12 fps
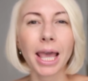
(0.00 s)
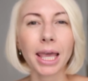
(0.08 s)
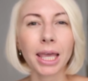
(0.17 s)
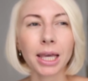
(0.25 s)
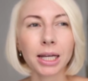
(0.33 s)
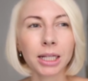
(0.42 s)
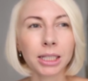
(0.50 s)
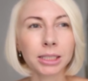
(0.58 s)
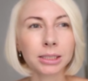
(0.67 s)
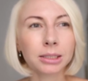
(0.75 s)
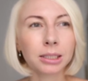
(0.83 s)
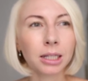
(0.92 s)

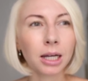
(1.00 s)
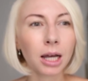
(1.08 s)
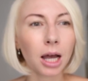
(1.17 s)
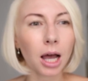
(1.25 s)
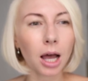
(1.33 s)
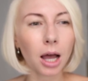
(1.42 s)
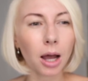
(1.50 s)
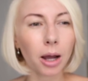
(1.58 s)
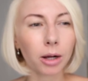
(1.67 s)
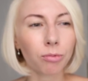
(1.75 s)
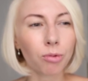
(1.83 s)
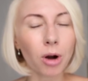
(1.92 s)
and
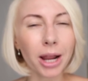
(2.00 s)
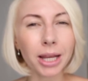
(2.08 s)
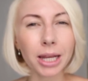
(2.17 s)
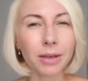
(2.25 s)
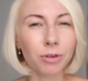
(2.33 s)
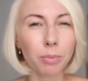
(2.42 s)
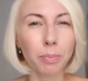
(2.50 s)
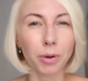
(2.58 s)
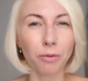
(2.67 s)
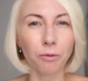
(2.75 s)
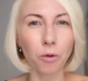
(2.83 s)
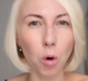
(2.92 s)
right even
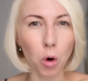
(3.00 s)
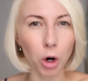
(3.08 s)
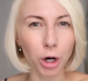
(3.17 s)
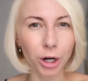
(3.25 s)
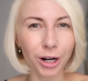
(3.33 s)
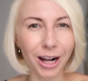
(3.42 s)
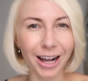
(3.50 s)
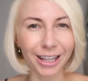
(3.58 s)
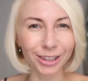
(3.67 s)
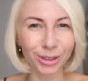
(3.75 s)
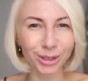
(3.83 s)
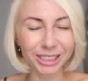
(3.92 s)
before I
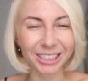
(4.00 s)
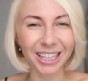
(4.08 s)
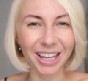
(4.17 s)
looked